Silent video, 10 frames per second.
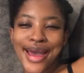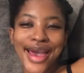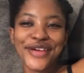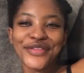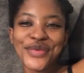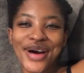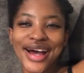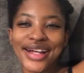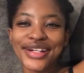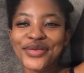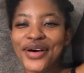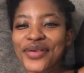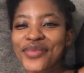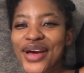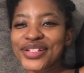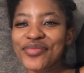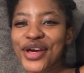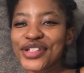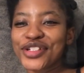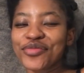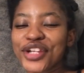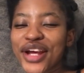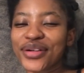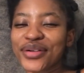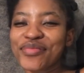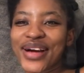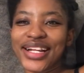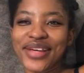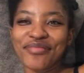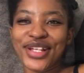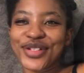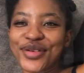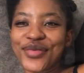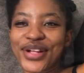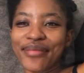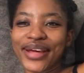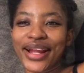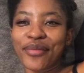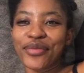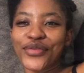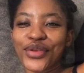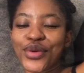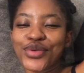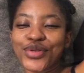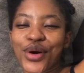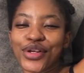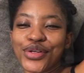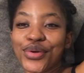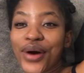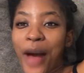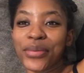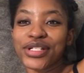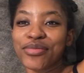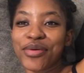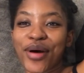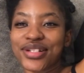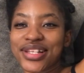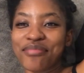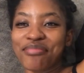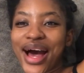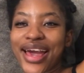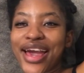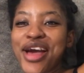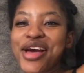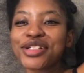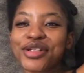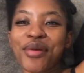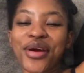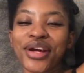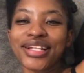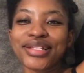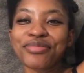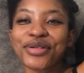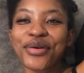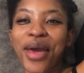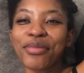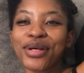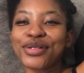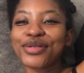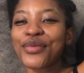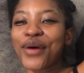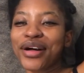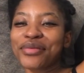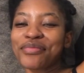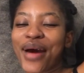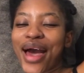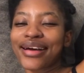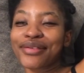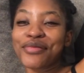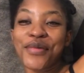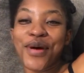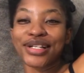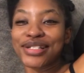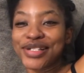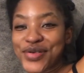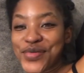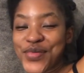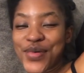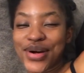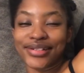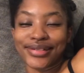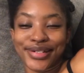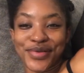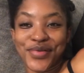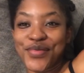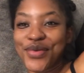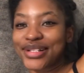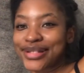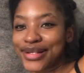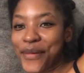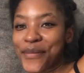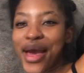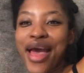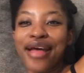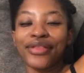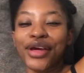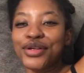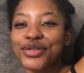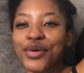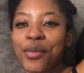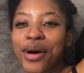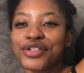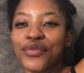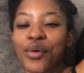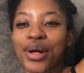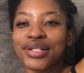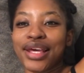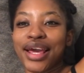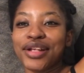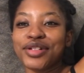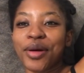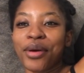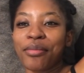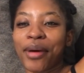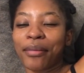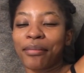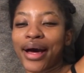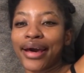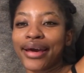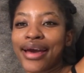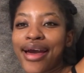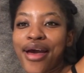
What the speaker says: Hi everyone and welcome back to my YouTube channel. My name is Kuhlemela. For those who are new or happen to be passing by, to my regular subscribers, welcome back. What a do, what's up? Thank you so much for once again stopping back by.